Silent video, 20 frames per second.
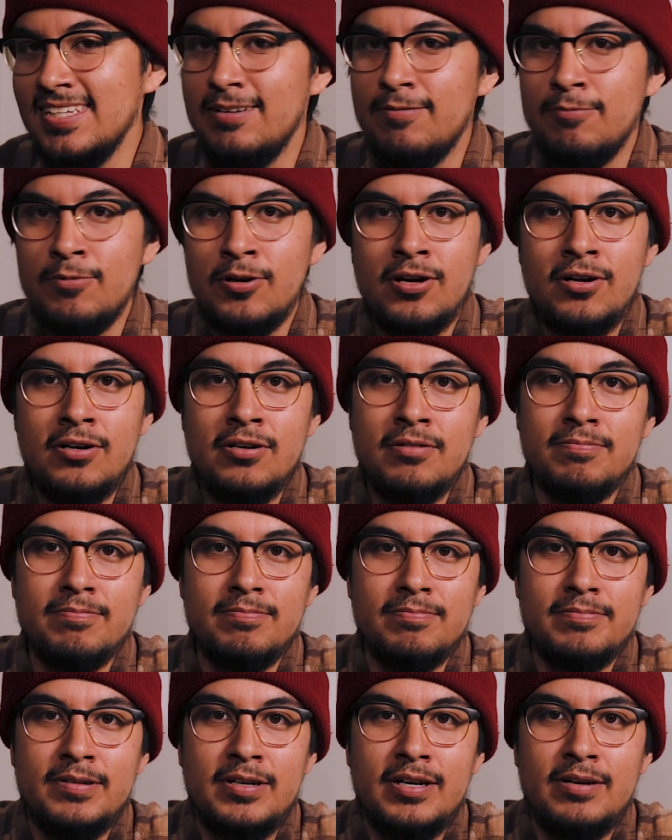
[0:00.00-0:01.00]
we're all
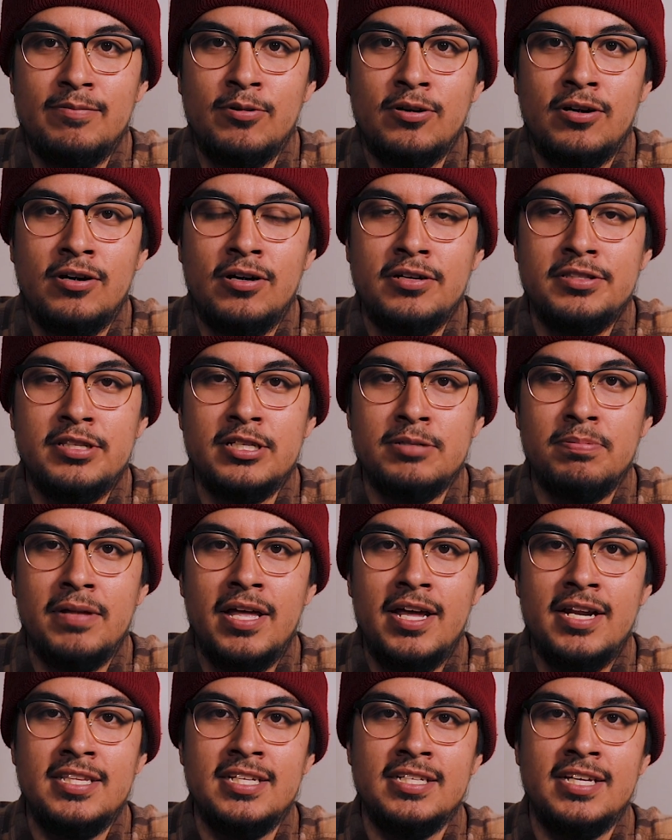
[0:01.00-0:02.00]
on this
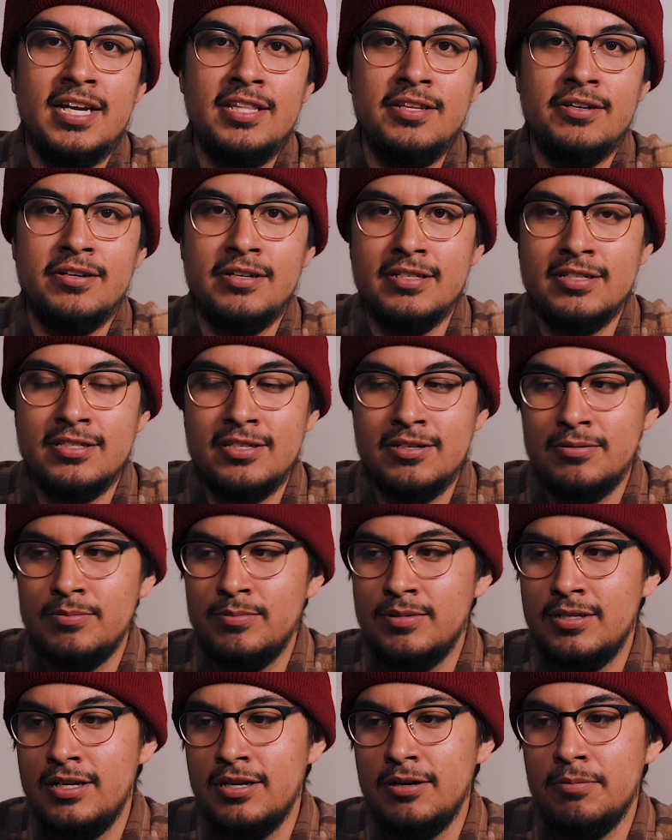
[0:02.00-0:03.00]
planet together, and
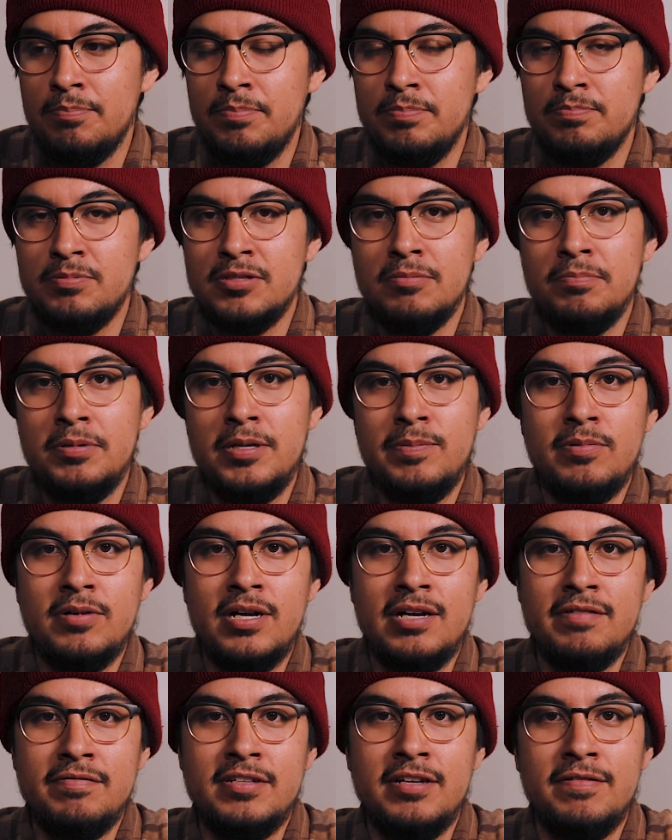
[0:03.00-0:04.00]
so, you know, some people
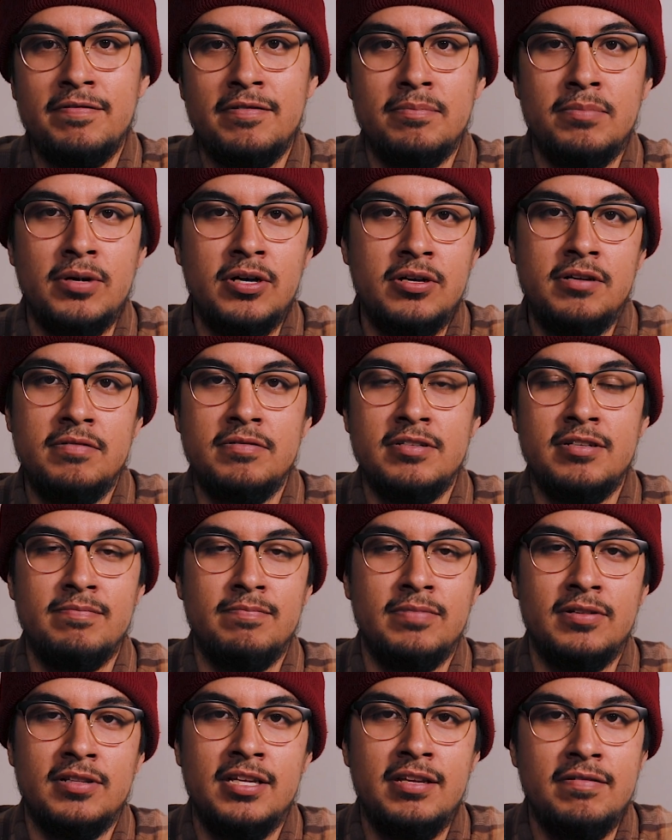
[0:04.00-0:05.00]
have different motives and
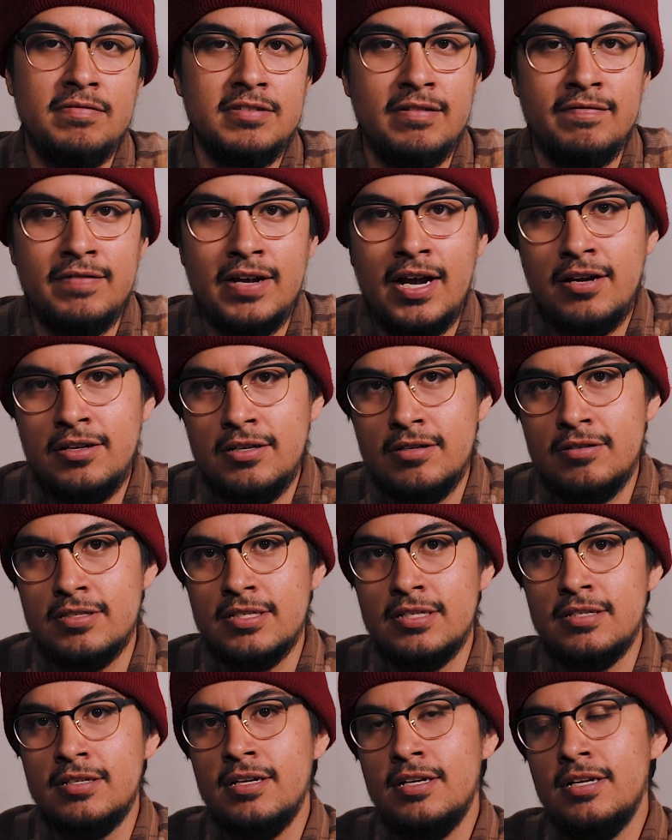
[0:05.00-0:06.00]
beliefs and values,
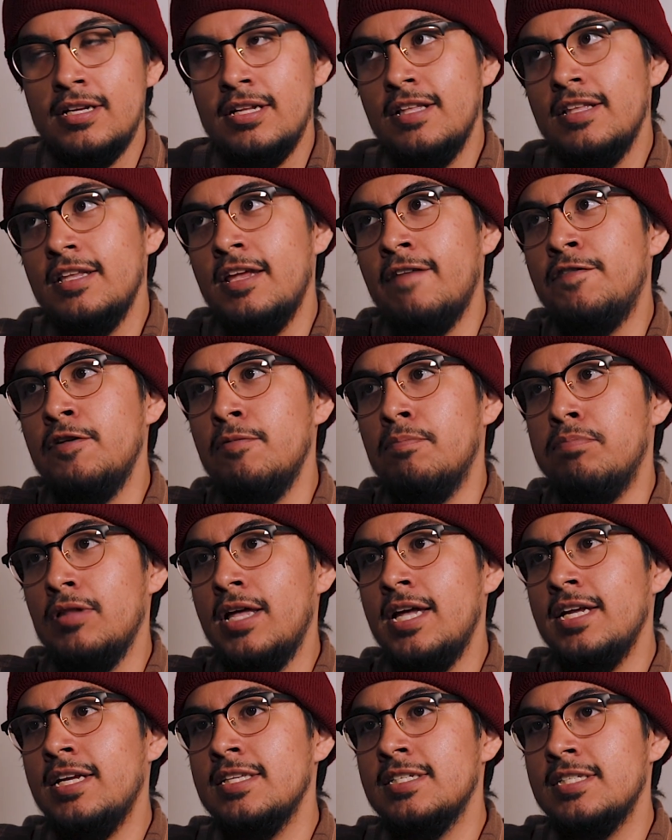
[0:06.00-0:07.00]
and if you
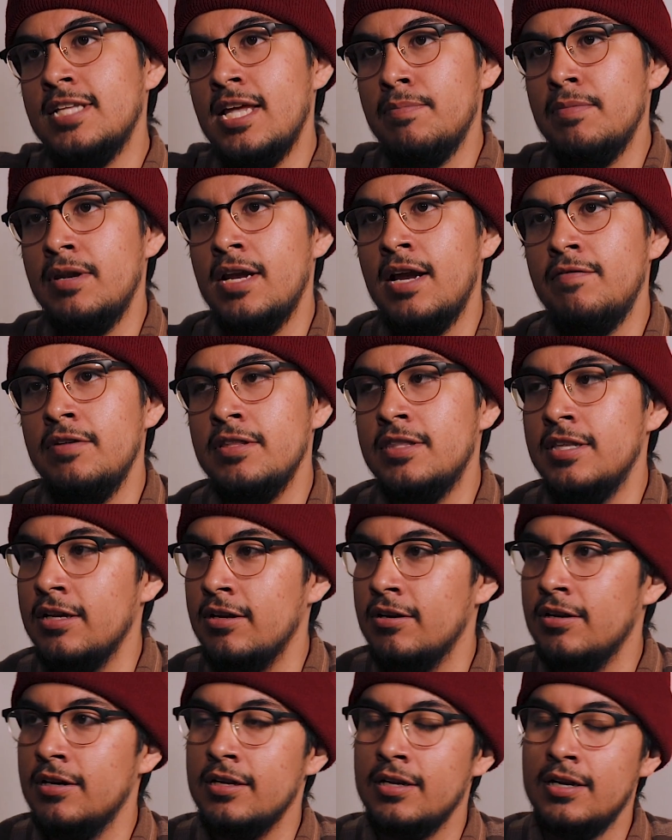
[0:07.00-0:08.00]
blanket statement everything,
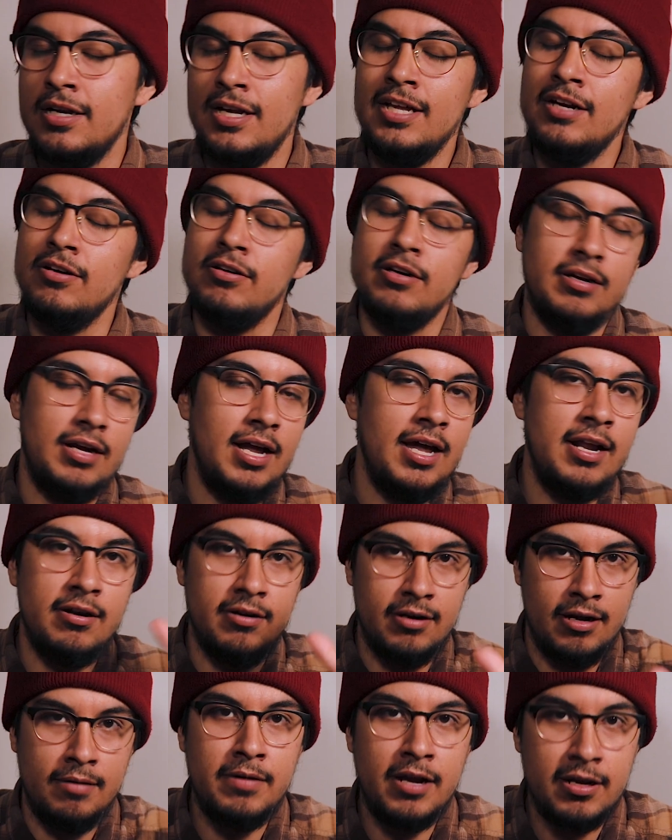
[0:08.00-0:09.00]
you're gonna, I don't know.
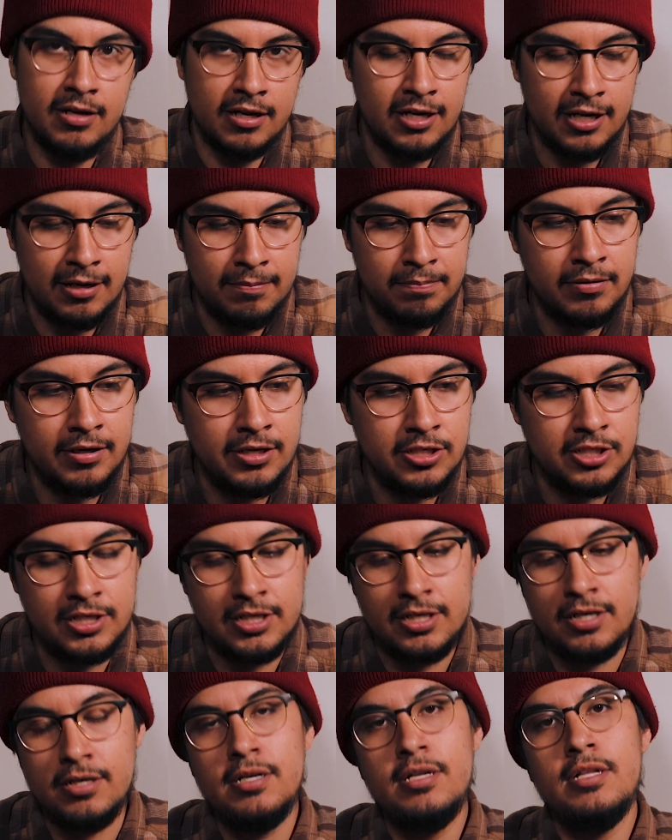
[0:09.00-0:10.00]
I'm not gonna get preachy
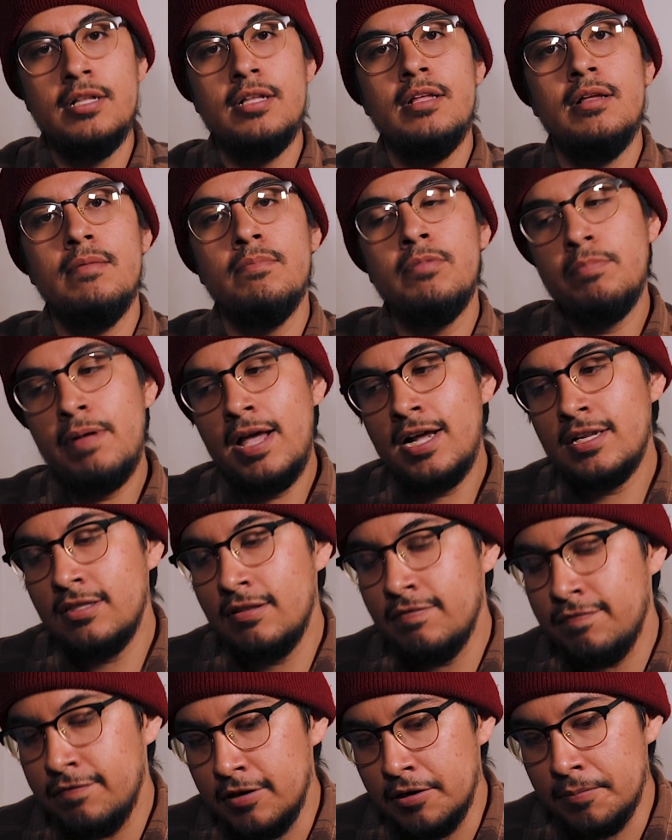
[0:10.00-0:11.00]
here, but back to
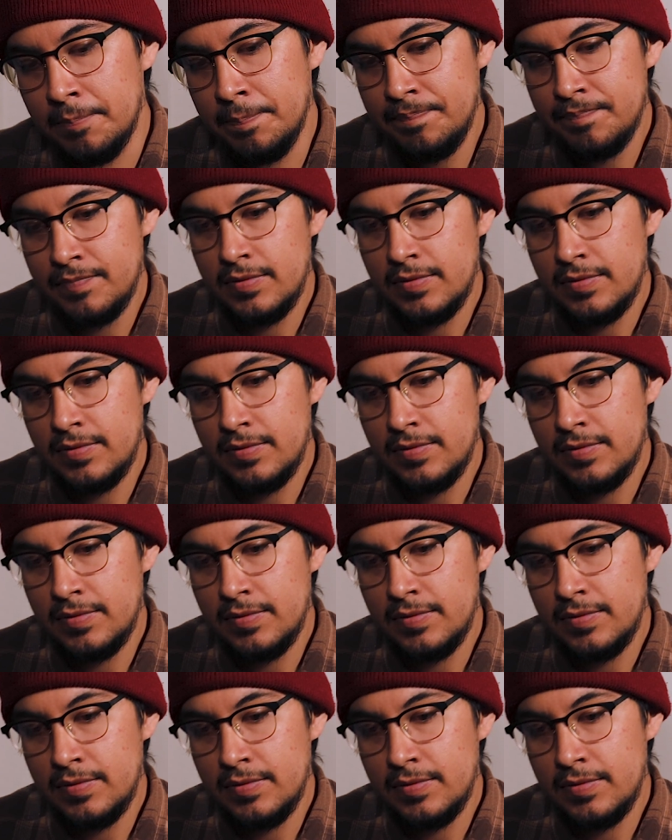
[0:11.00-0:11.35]
the film.